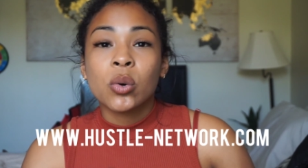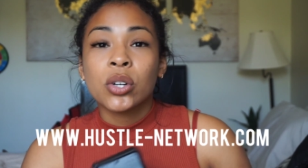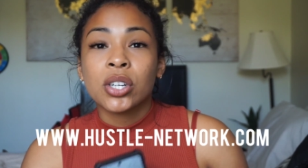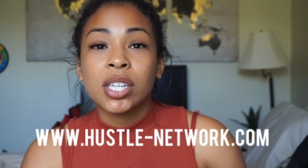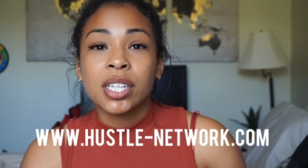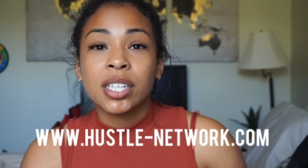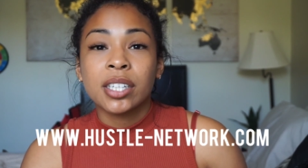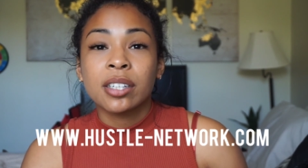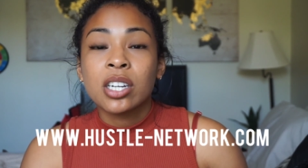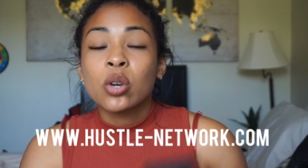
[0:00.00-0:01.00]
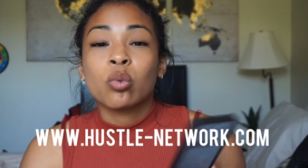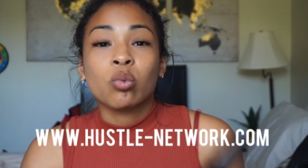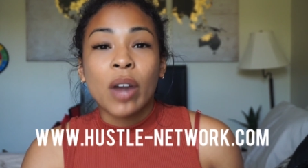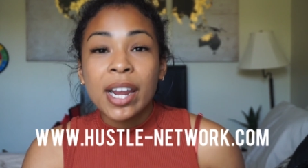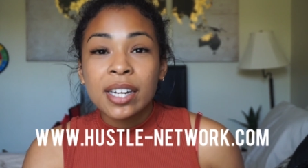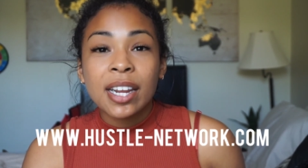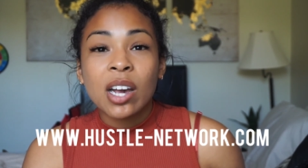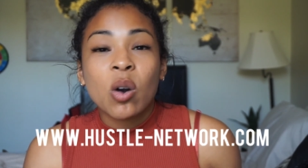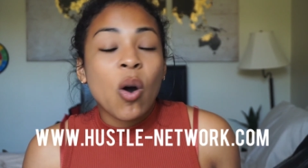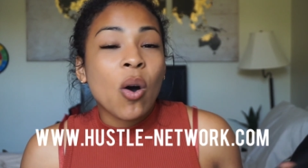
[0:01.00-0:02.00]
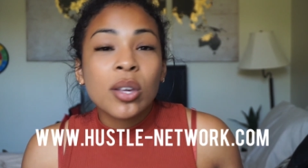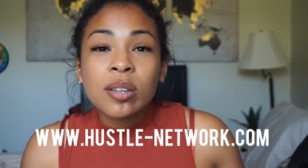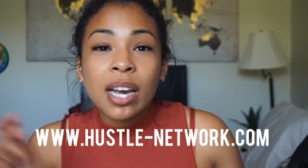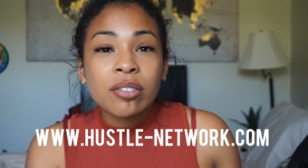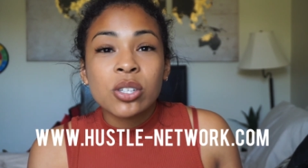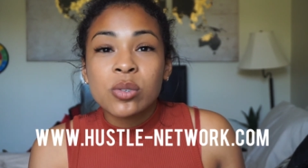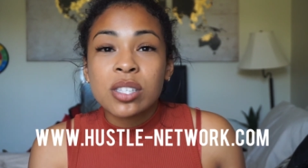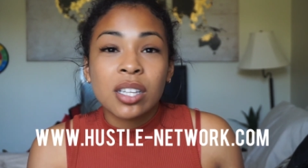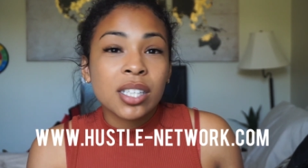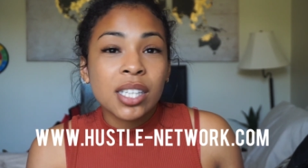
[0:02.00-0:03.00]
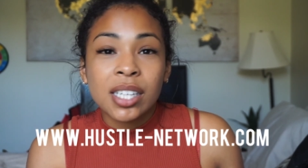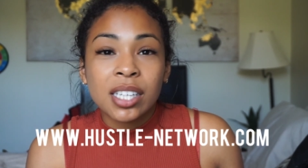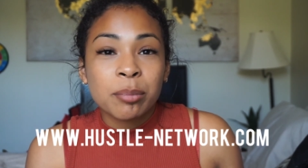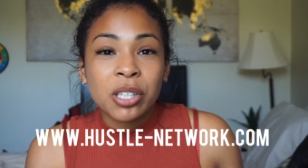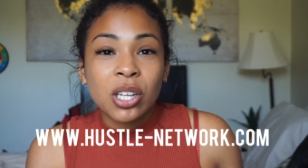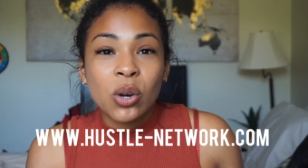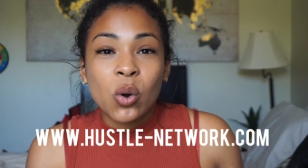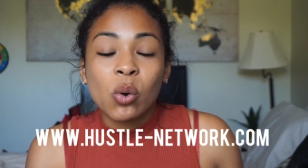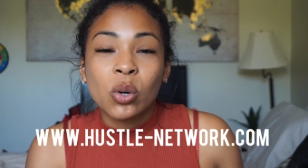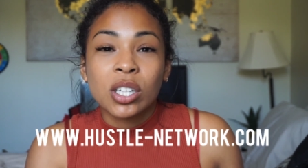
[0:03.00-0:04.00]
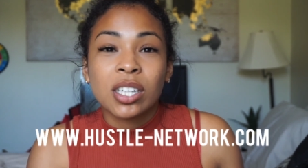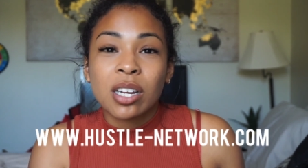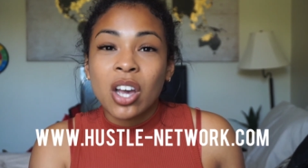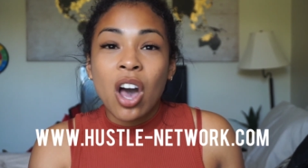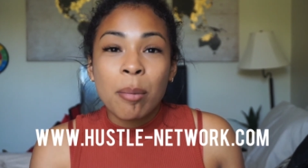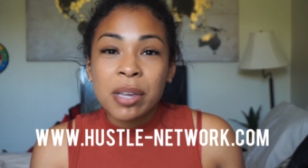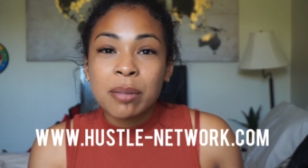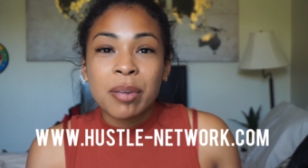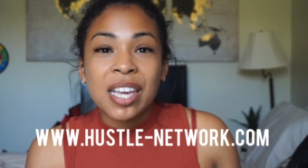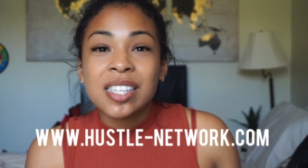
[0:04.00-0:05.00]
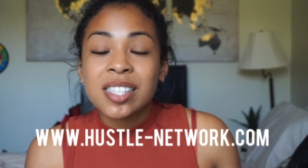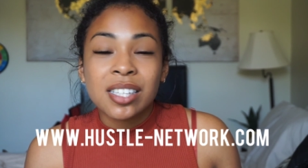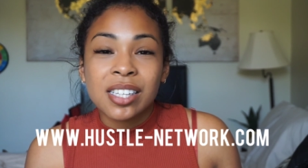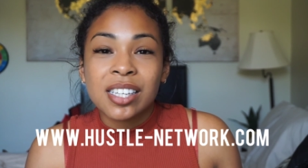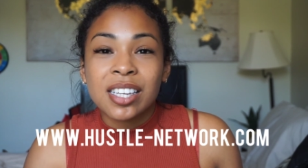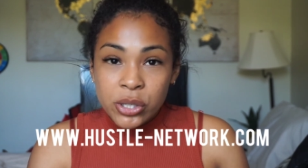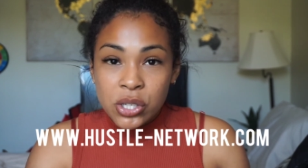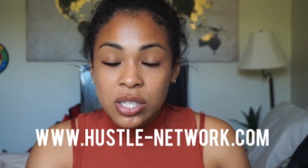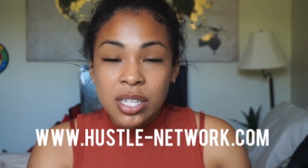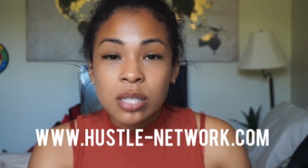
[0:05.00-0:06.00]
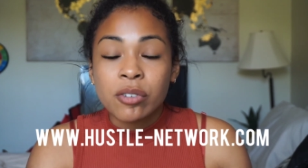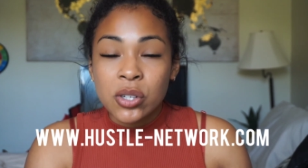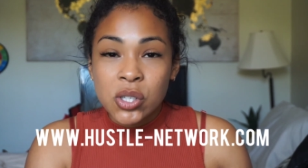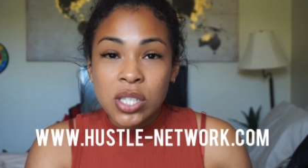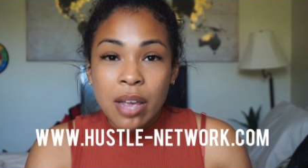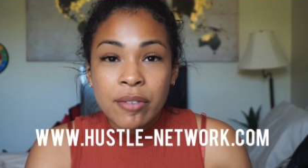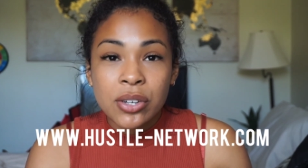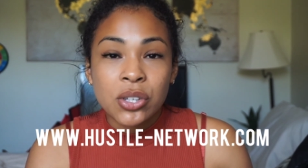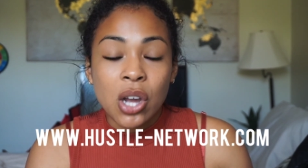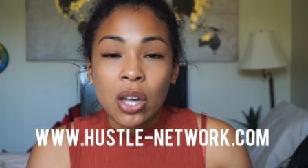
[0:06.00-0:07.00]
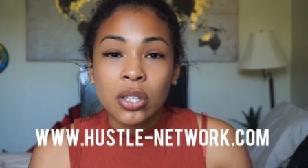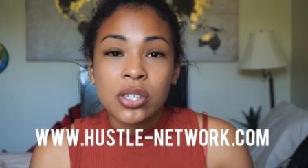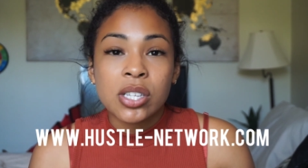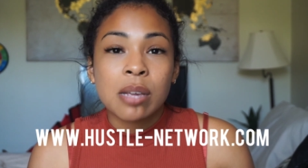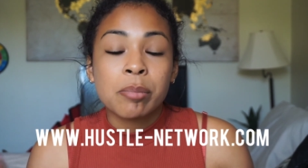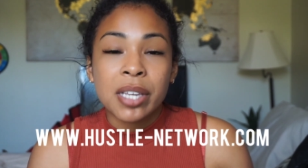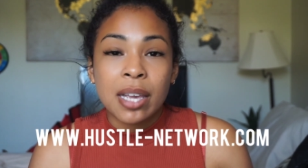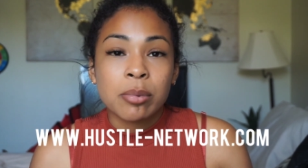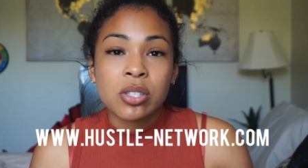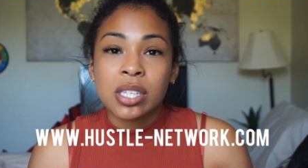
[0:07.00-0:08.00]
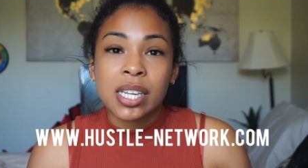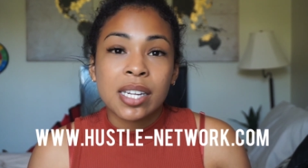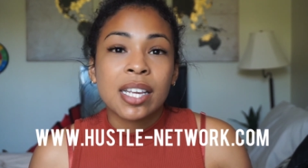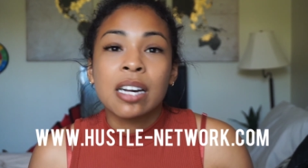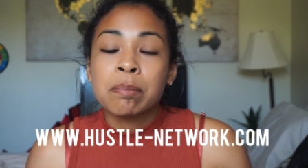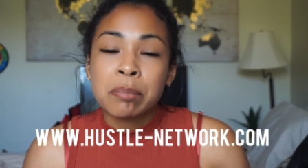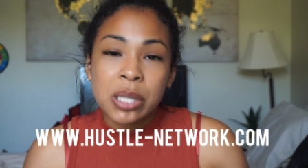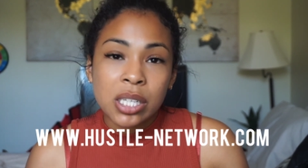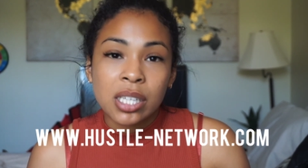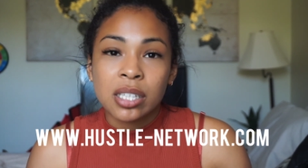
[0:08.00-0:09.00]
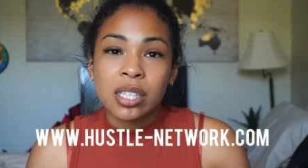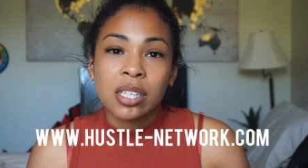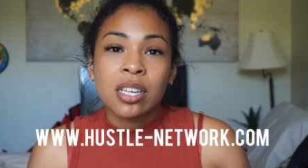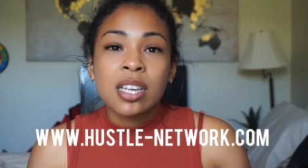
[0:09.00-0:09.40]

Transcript: order here right now all you have to do is click the link below or copy and paste the link purchase this for seven dollars and be able to get it immediately